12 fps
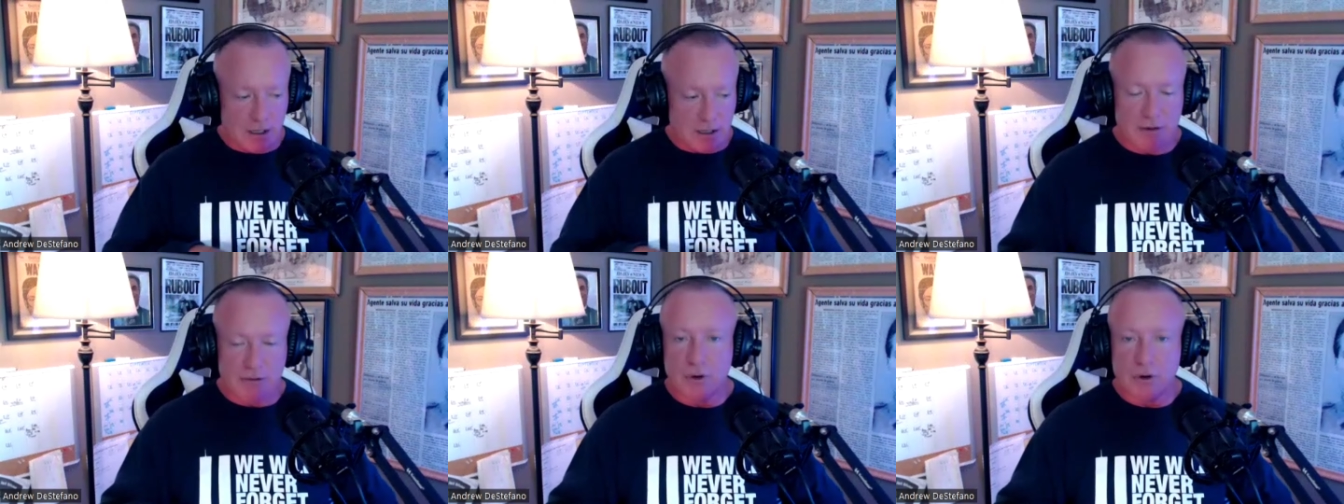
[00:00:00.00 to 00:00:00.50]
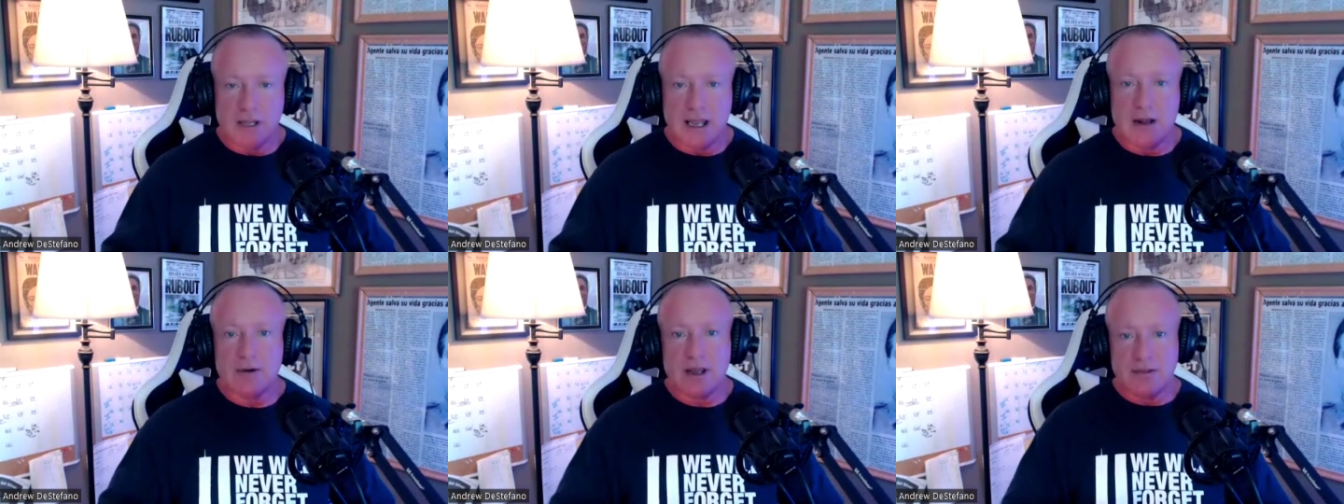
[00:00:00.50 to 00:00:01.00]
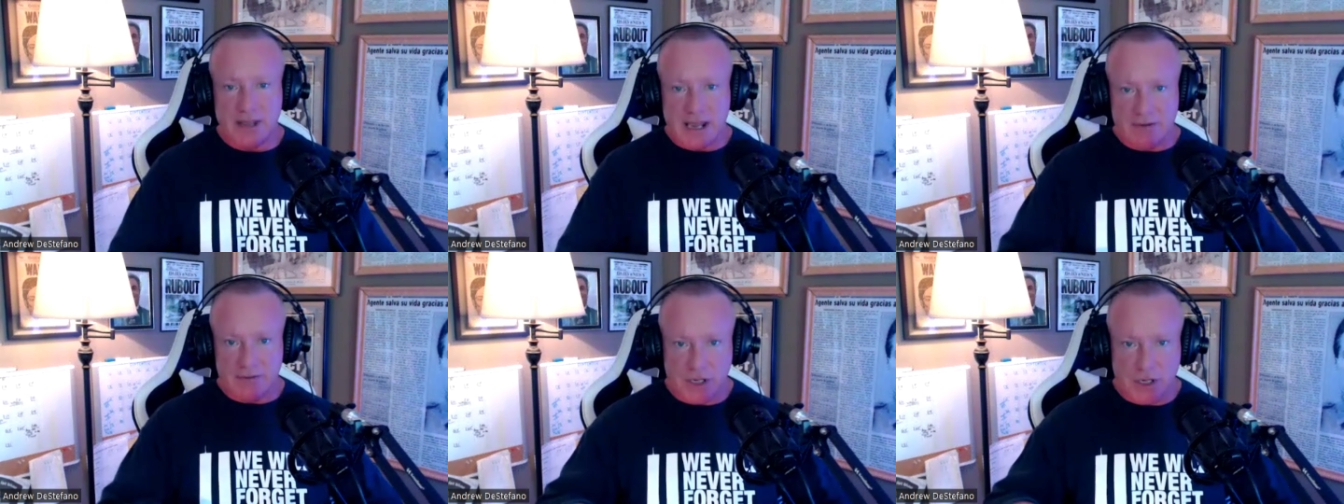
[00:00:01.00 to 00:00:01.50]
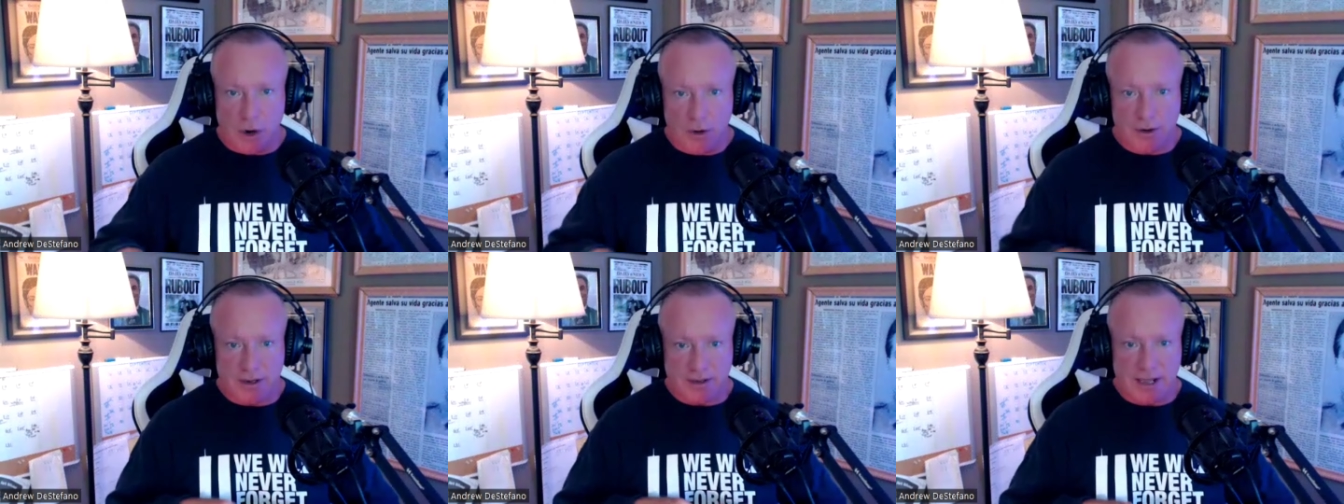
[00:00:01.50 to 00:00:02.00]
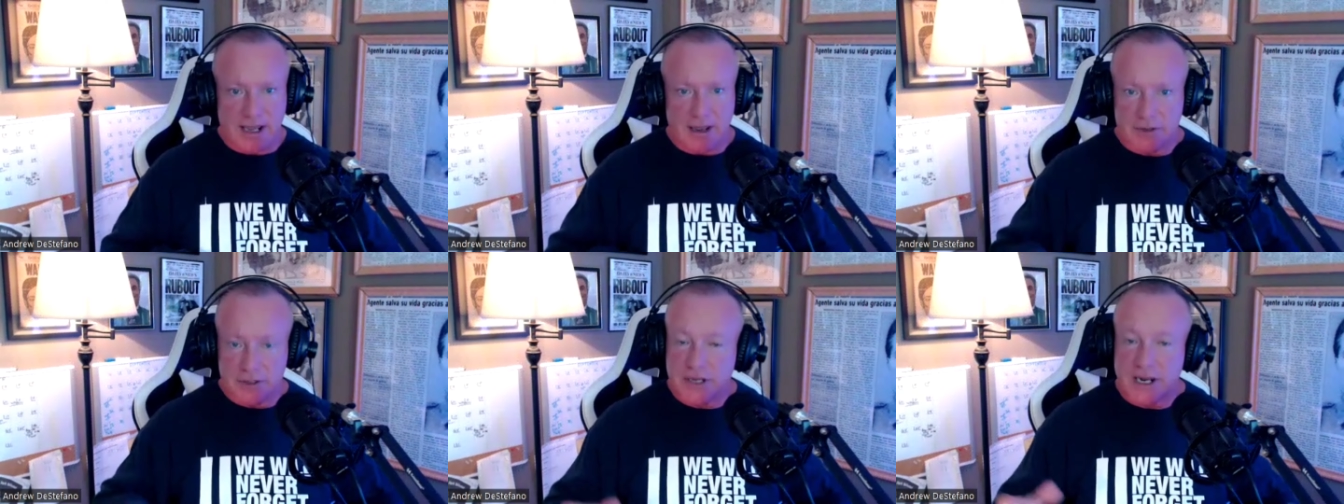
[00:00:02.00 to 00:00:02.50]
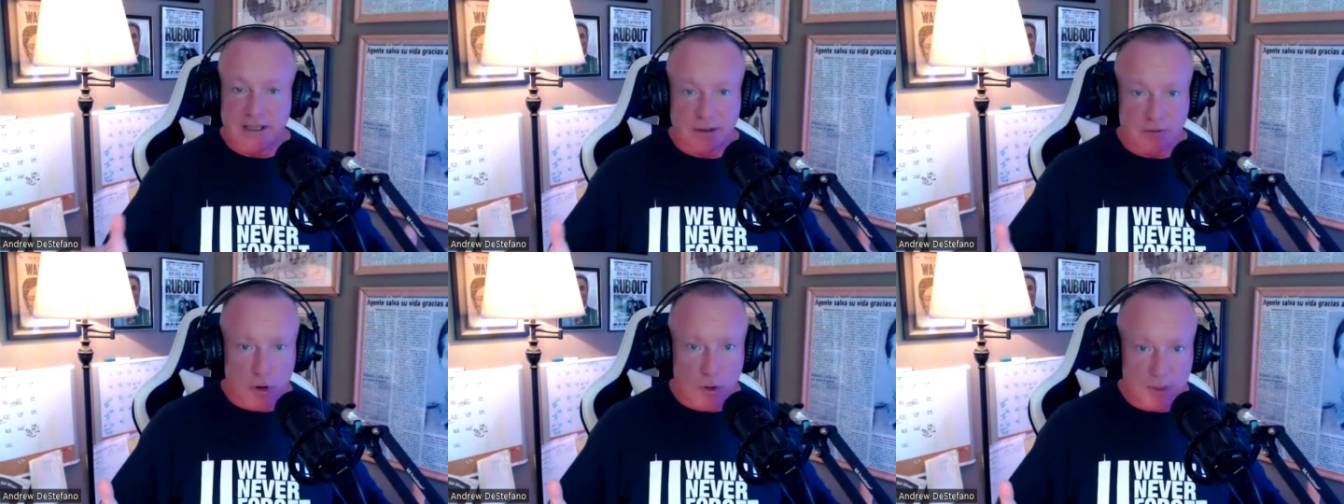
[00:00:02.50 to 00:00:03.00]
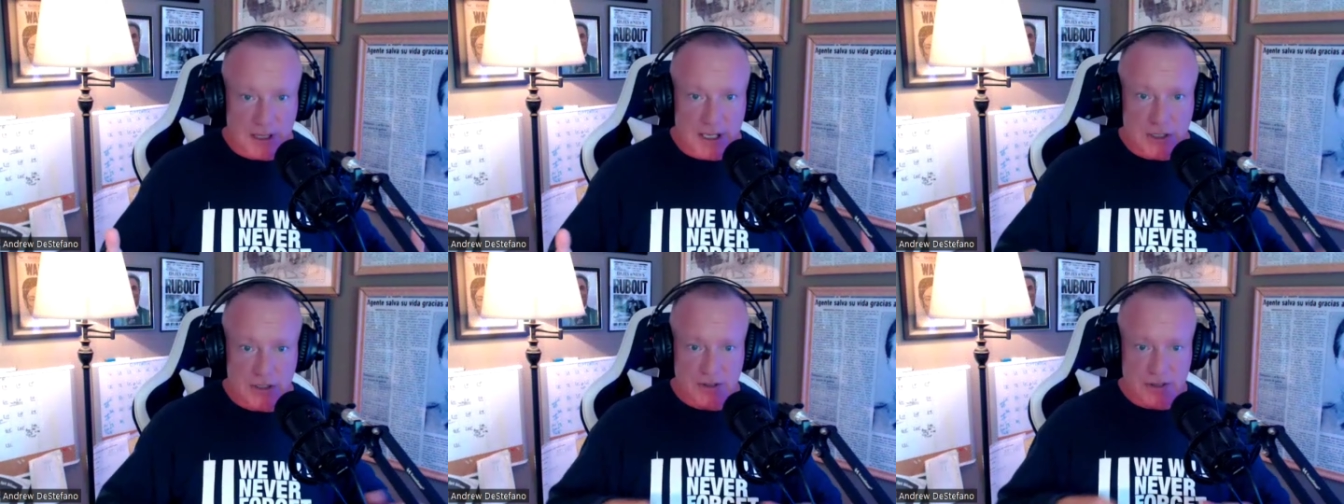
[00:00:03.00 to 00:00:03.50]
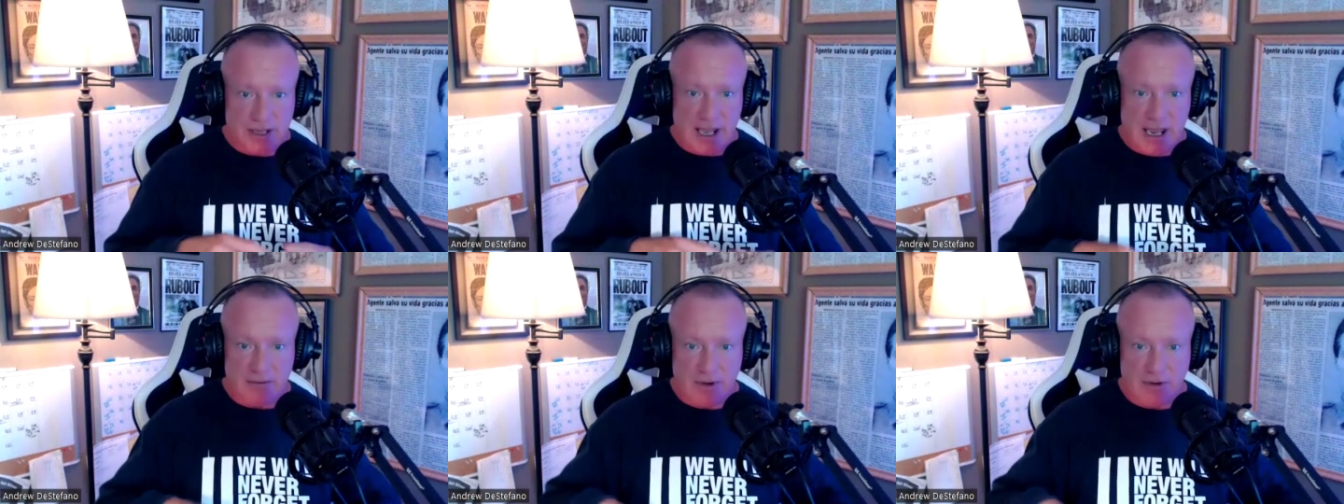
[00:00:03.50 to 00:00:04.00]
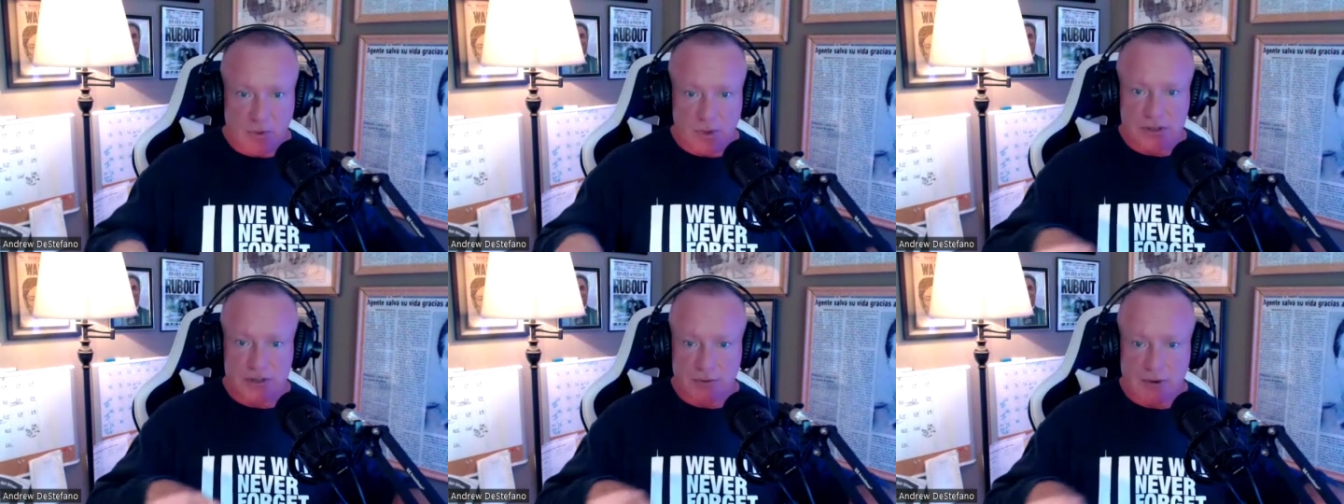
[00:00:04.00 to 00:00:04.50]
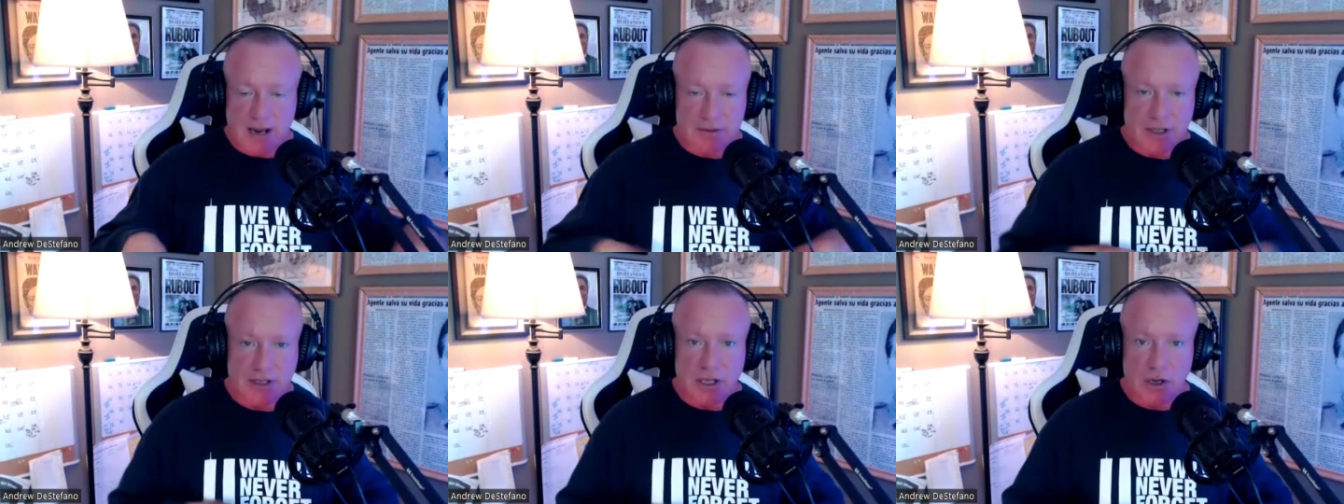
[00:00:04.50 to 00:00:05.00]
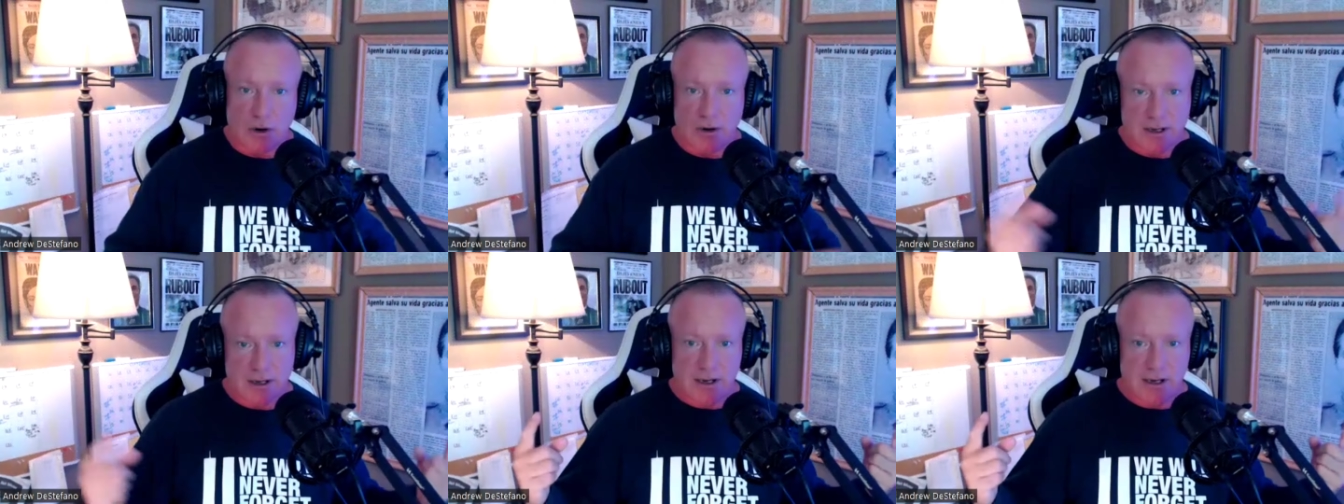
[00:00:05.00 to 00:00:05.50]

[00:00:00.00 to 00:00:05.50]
clear it all out and they have the yard and they have just like in the roman legions and they have everyone surrounding the yard